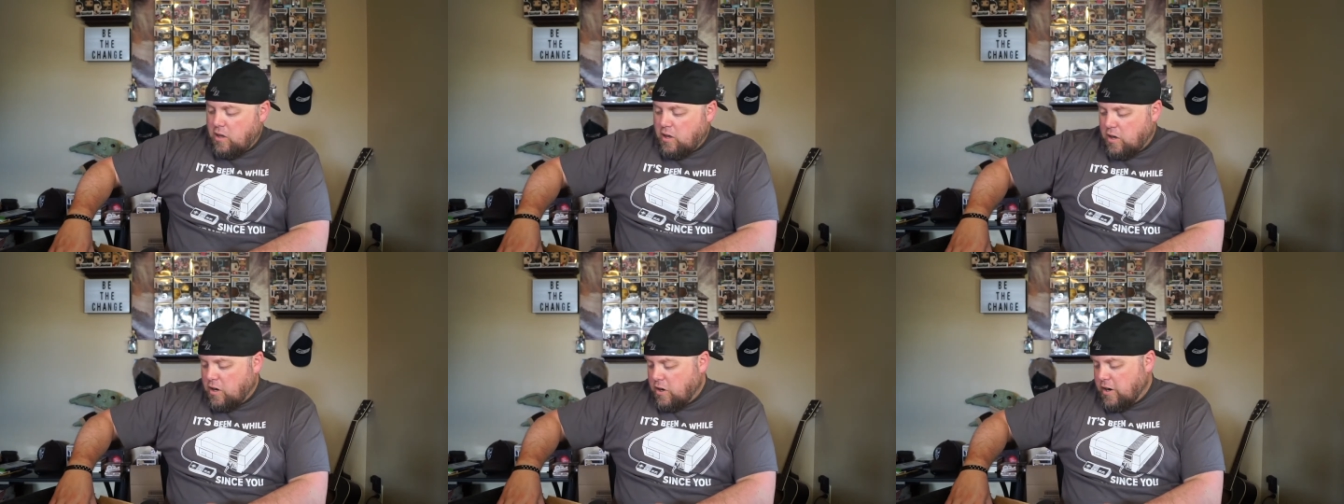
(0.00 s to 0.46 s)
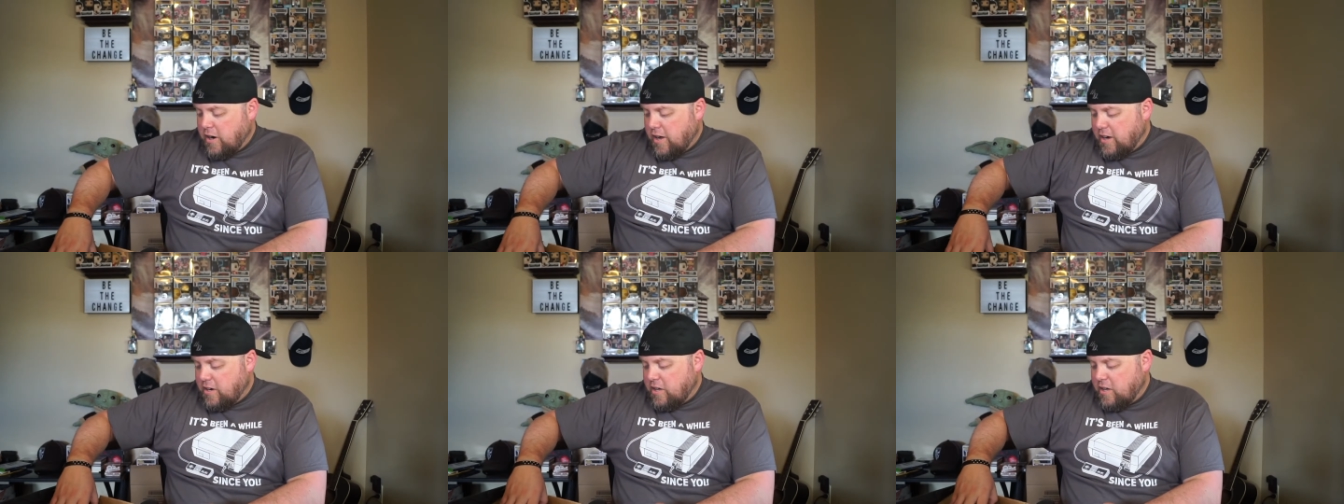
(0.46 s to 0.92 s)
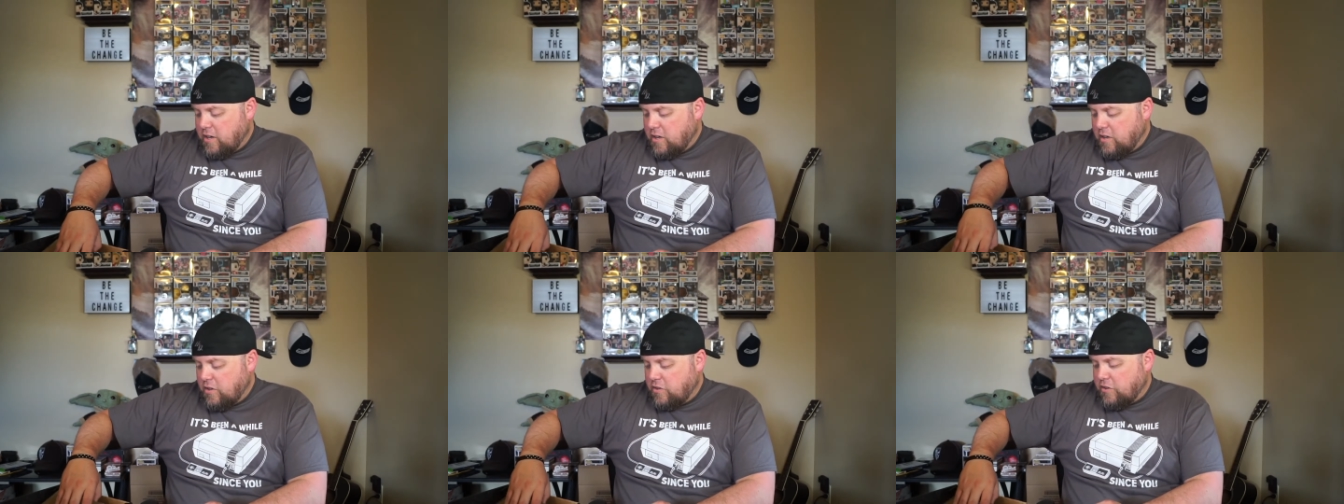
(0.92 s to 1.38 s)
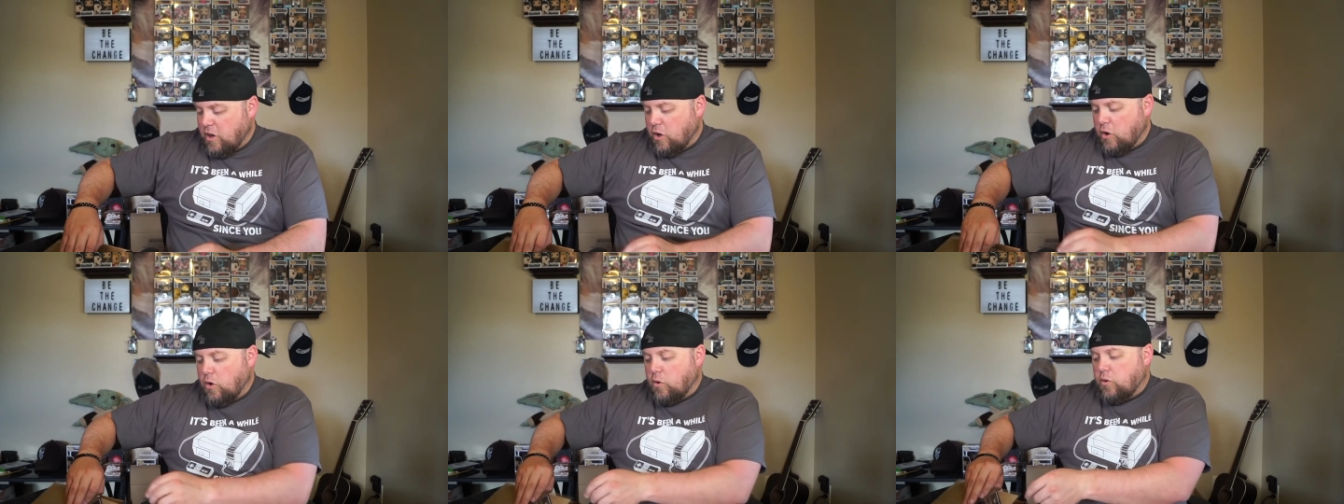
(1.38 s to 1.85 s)
All right,
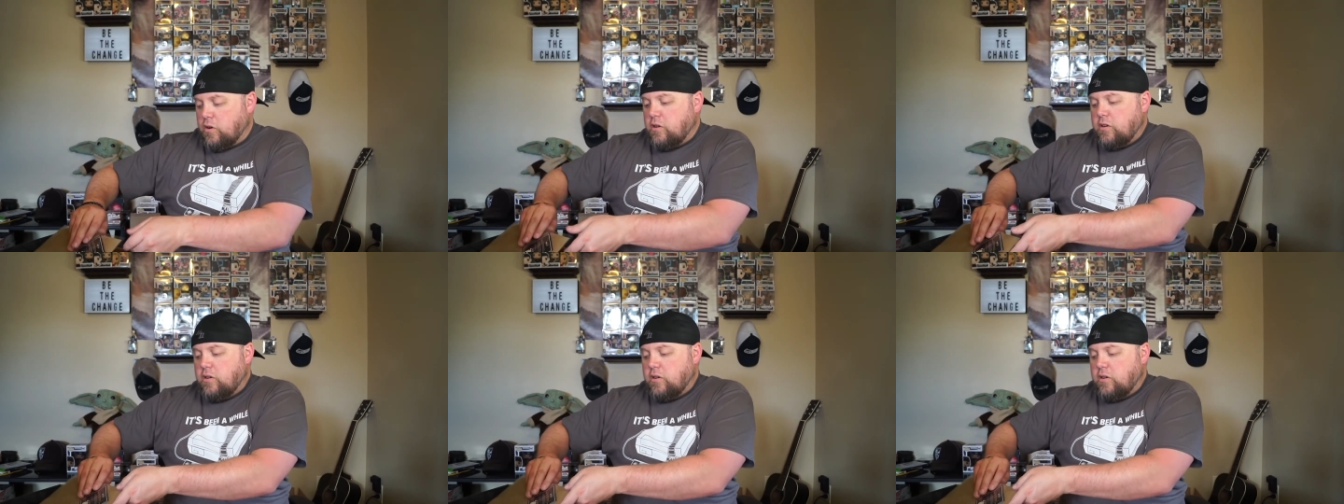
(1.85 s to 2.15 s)
so